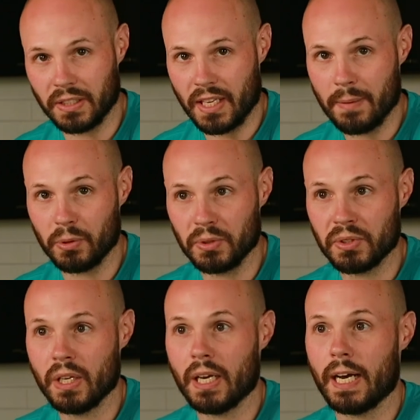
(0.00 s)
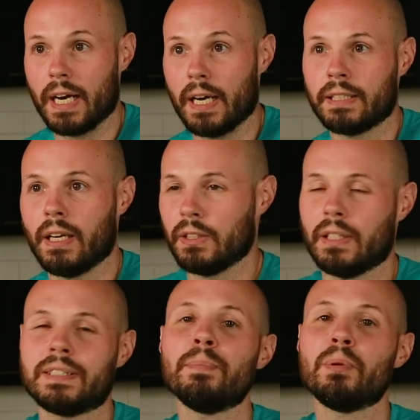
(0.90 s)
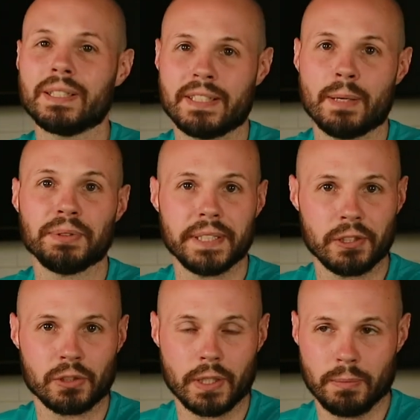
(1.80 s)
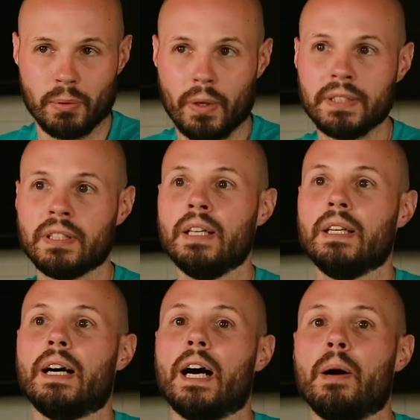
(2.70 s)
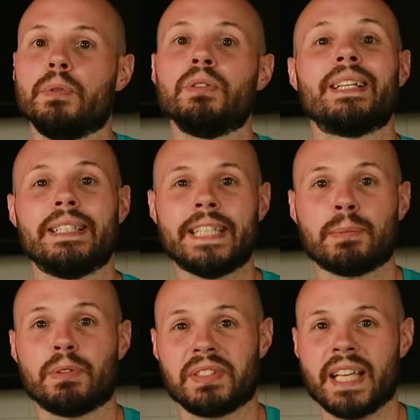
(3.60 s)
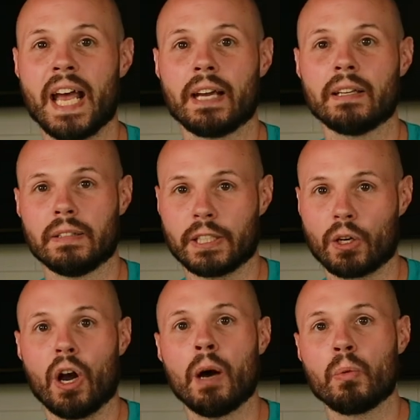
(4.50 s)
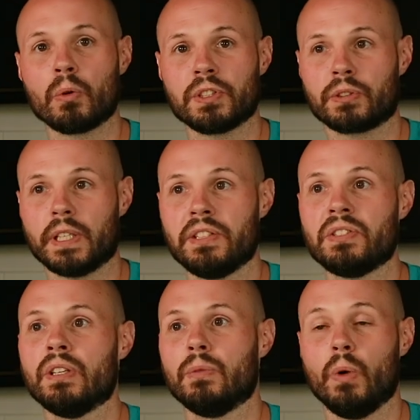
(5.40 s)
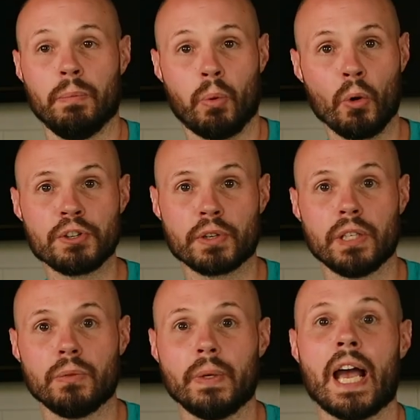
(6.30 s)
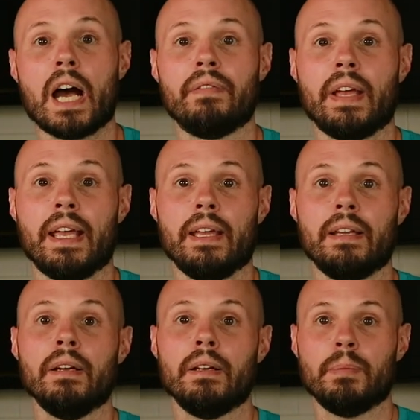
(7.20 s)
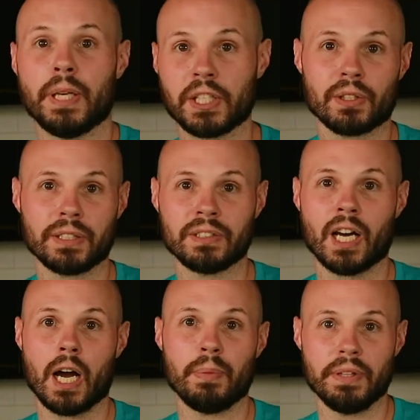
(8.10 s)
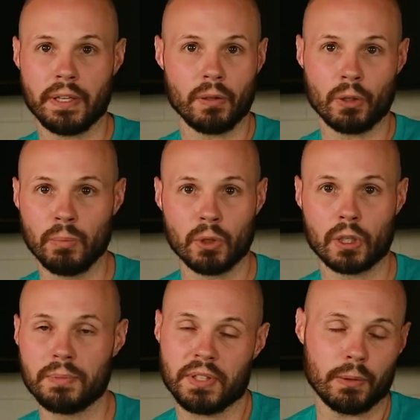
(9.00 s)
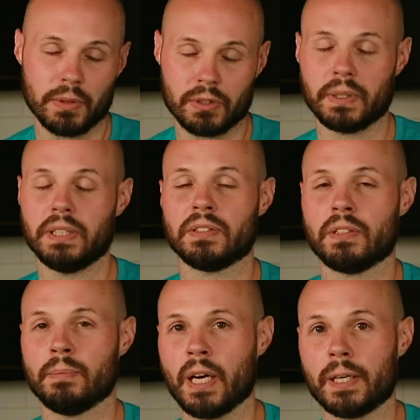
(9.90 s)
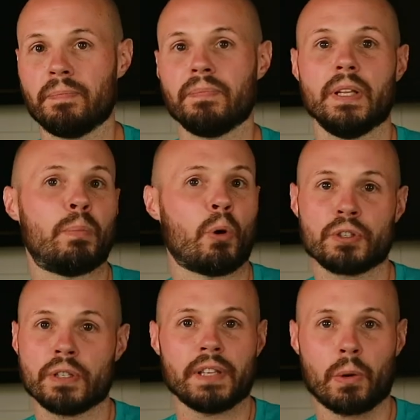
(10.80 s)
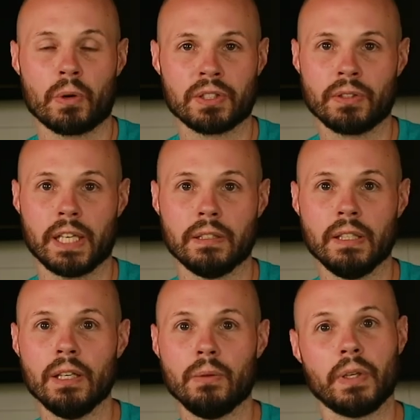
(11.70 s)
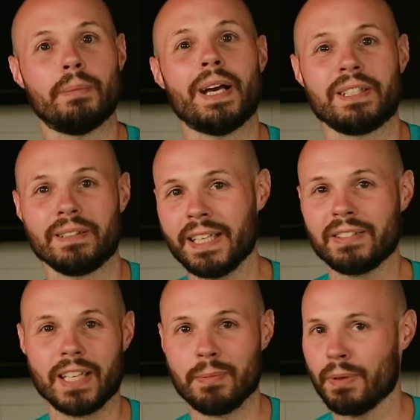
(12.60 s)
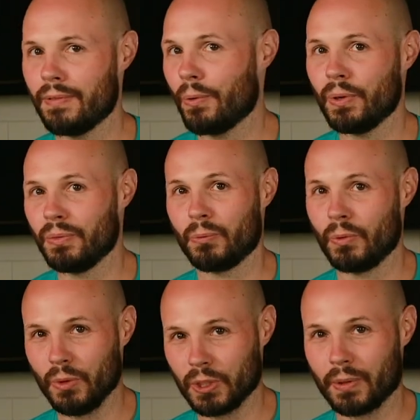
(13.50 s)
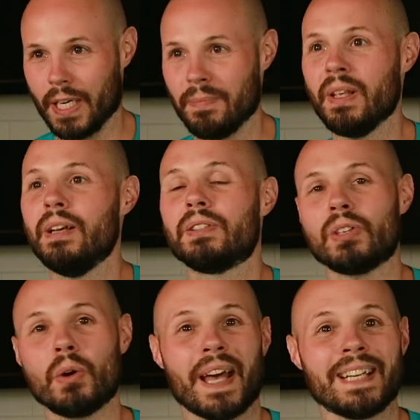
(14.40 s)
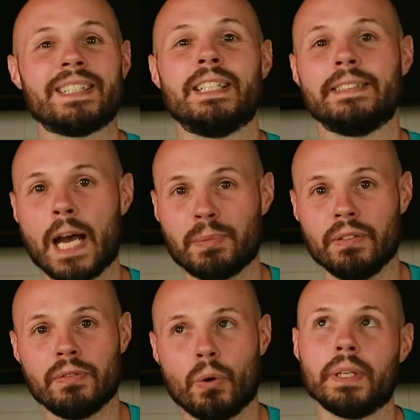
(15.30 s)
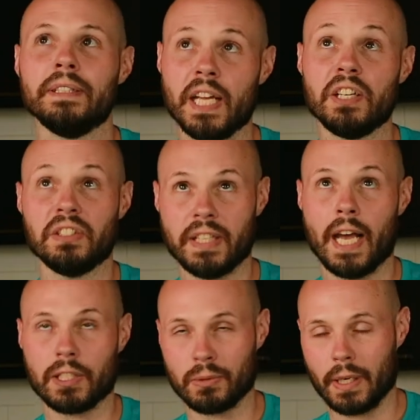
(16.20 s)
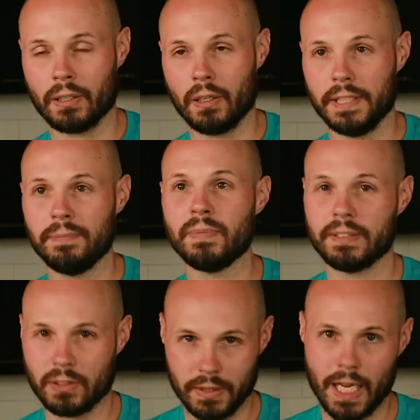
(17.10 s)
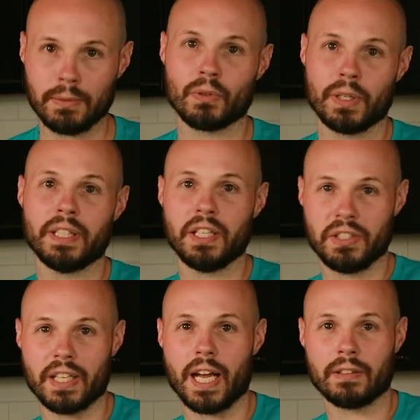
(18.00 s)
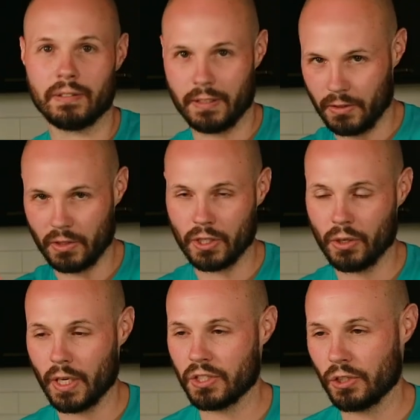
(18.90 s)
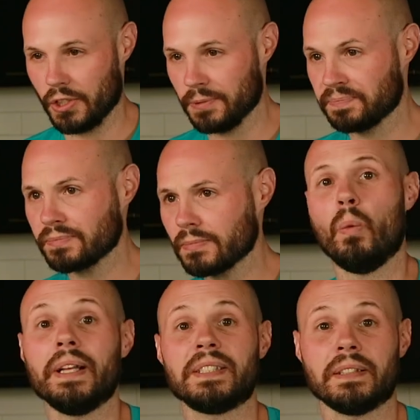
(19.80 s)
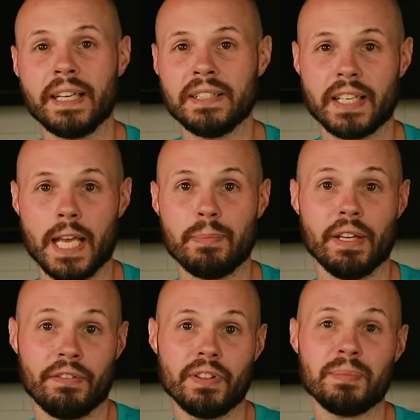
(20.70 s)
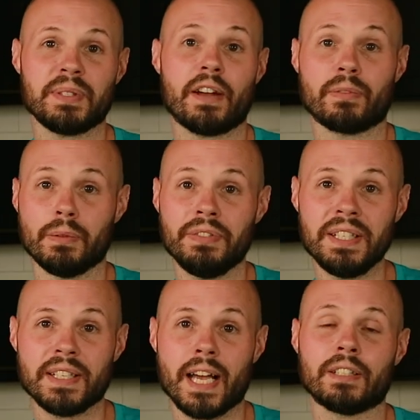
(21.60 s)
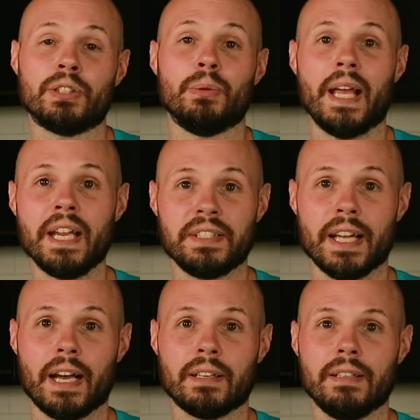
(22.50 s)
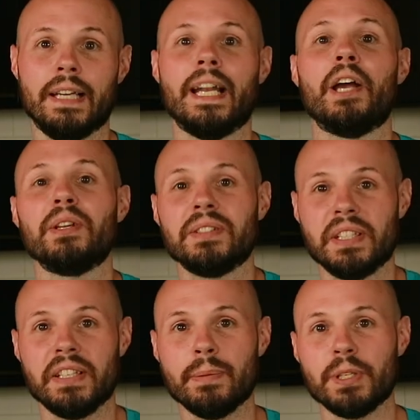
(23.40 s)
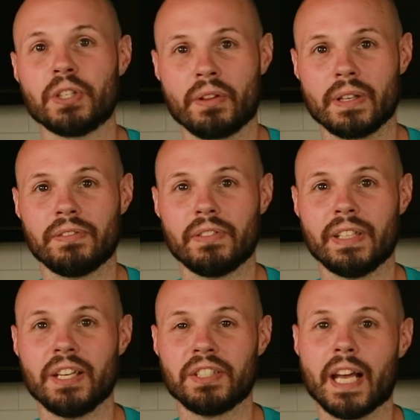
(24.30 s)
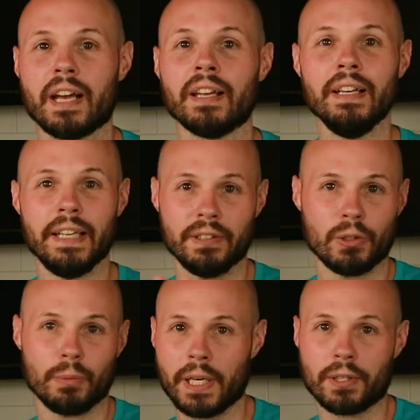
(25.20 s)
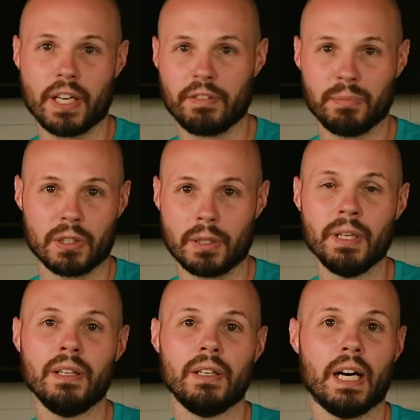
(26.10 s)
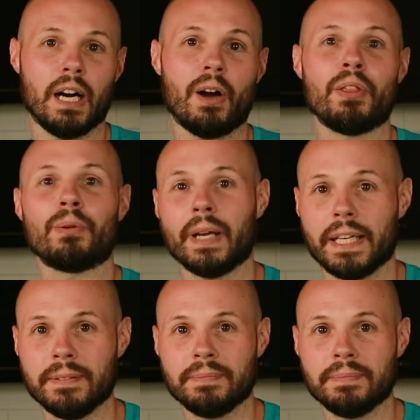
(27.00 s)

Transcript: examples, uh, a, a simple example to illustrate the point. Um, using an adaptive stack, like our onboard screens, in portrait, we have a picture at the top and then a little blurb saying what the screen does at the bottom. In portrait, that works great. We can imagine a landscape, that wouldn't look great. So that is an adaptive orientation stack is what I called it. So adaptive orientation stack, it's the code I showed you. When it's in landscape, it flips that from a V stack to an H stack. And now you can see the image on the left of the H stack and the little paragraph blurb uh, on the right.